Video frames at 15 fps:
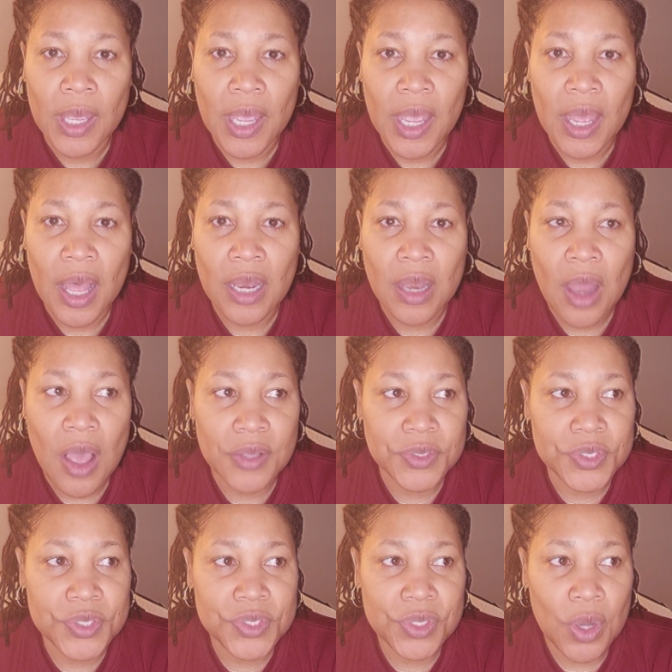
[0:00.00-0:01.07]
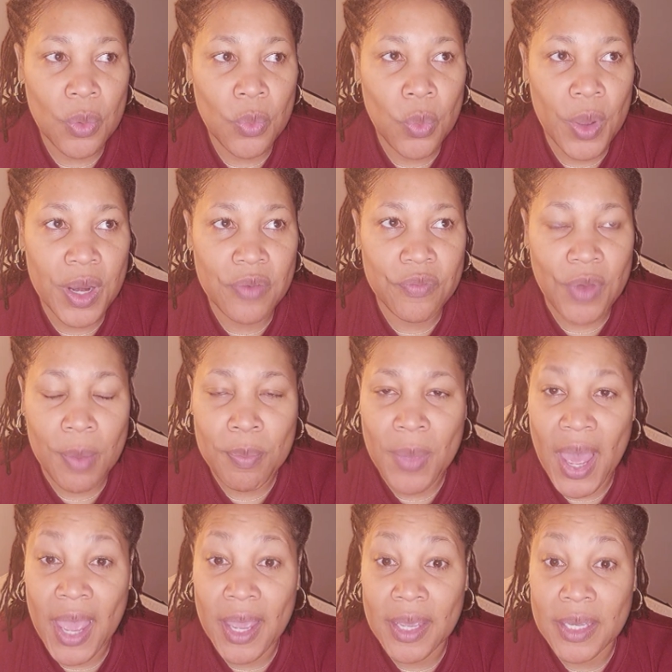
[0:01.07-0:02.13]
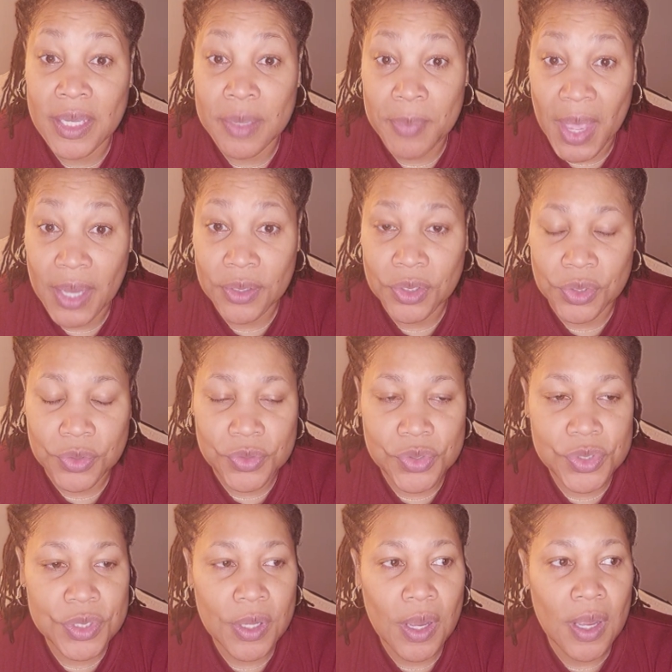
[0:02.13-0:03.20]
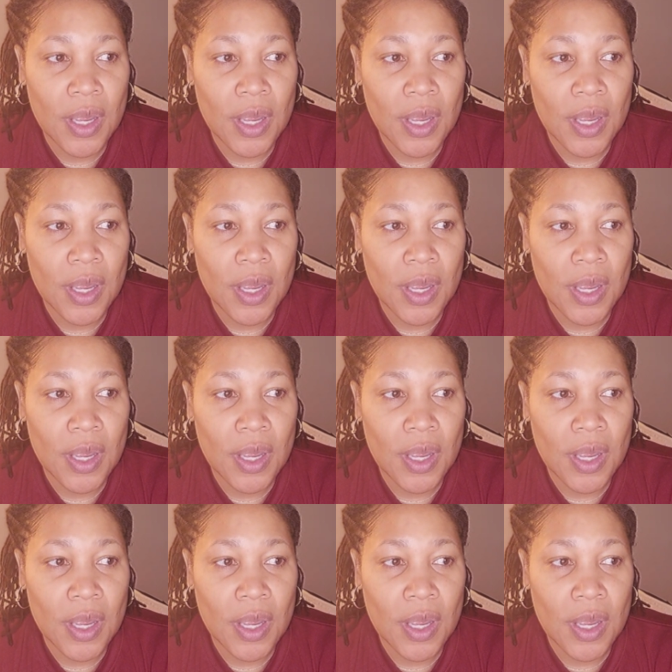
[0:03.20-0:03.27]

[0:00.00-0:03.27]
I lost one of my commanders,